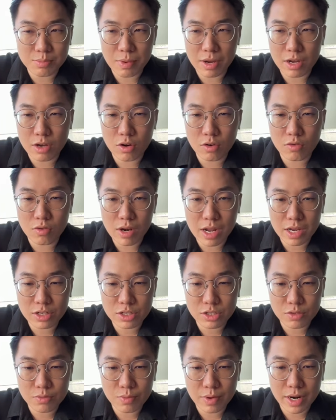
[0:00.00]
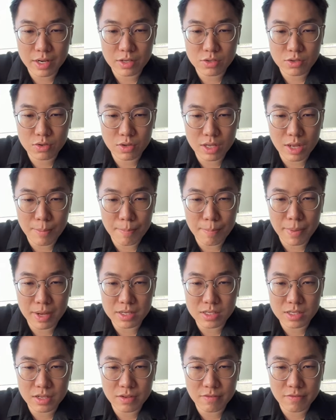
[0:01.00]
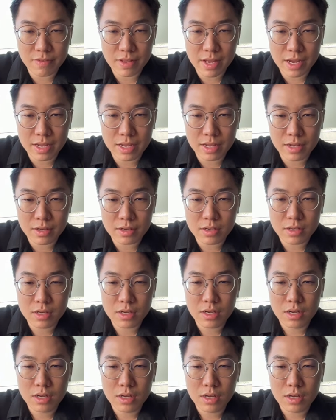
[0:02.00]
as my correlation when I saw that busted flag here.